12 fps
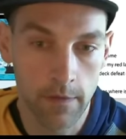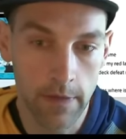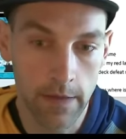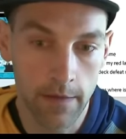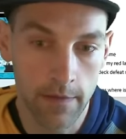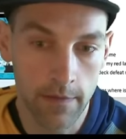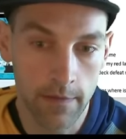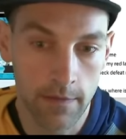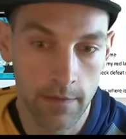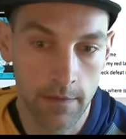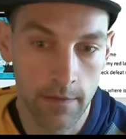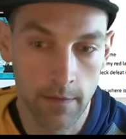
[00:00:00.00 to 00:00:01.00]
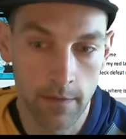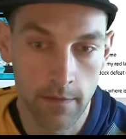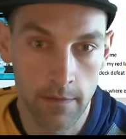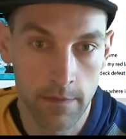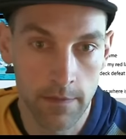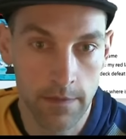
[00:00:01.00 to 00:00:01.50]
land,
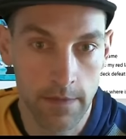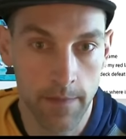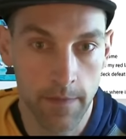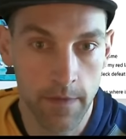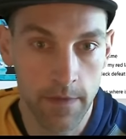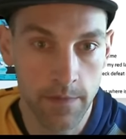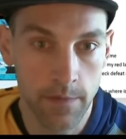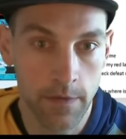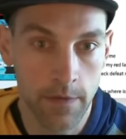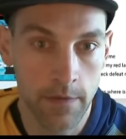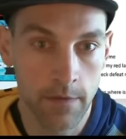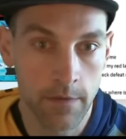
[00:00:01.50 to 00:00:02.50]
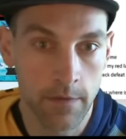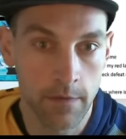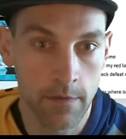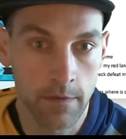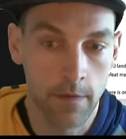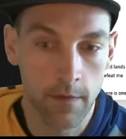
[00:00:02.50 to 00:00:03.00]
snap this one,
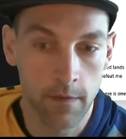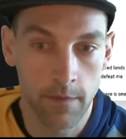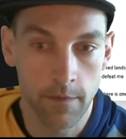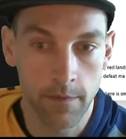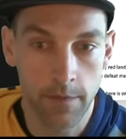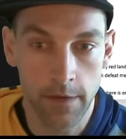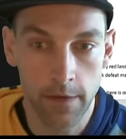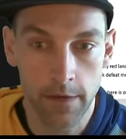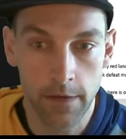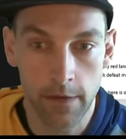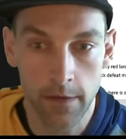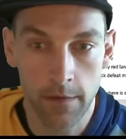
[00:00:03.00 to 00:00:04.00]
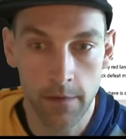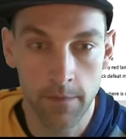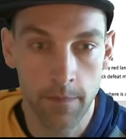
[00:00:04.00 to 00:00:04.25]
flicker here,